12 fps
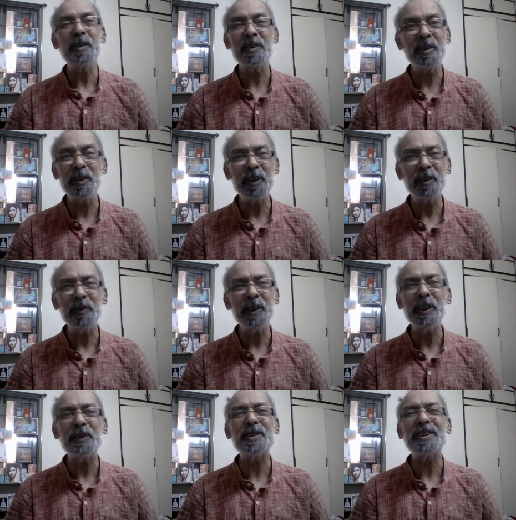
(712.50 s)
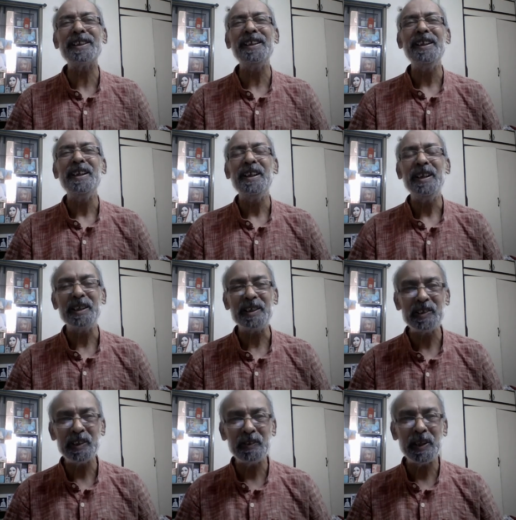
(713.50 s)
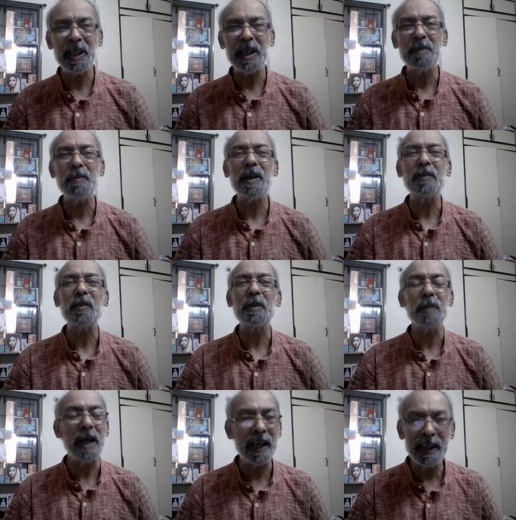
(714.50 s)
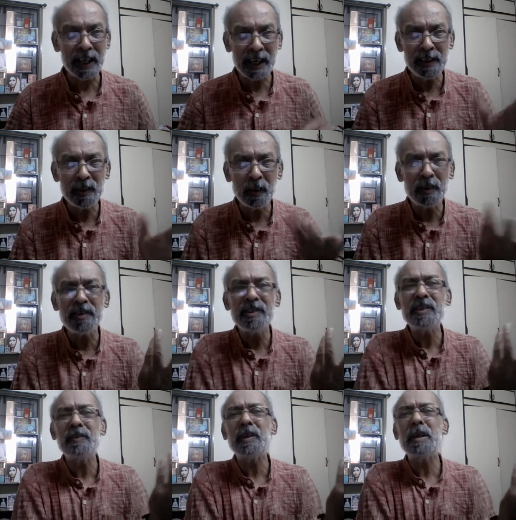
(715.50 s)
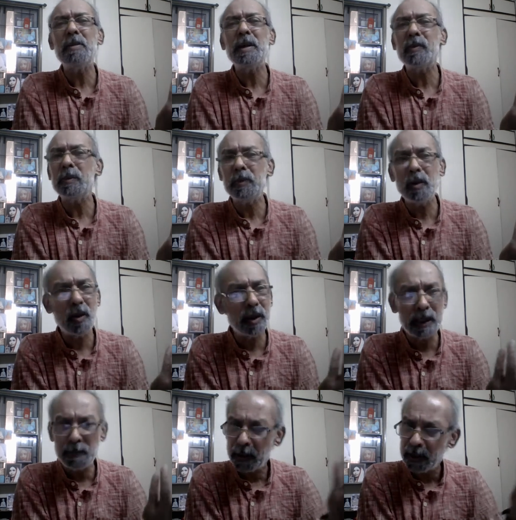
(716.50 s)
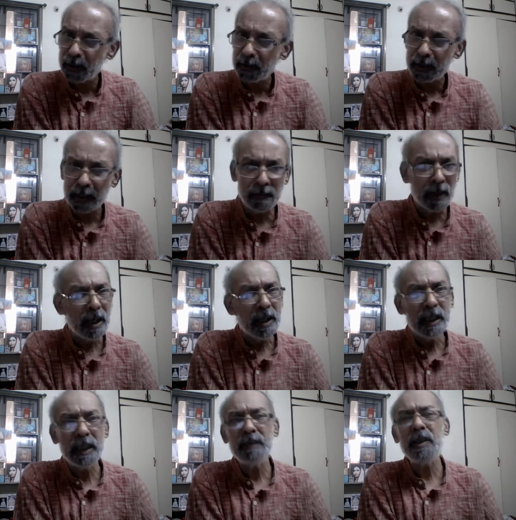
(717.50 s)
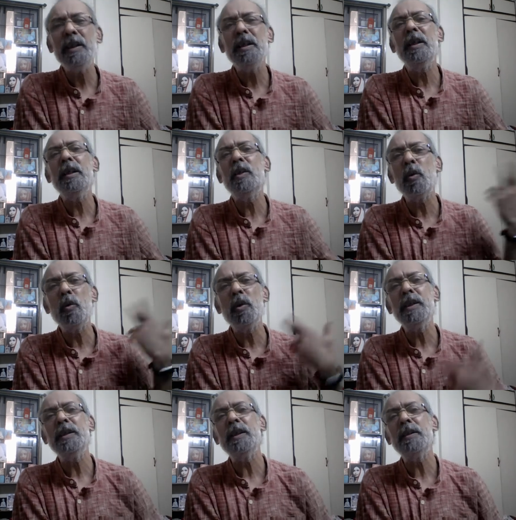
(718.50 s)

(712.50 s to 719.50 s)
Not without receiving command from the head. Had he not received command from the God, he might not have even told that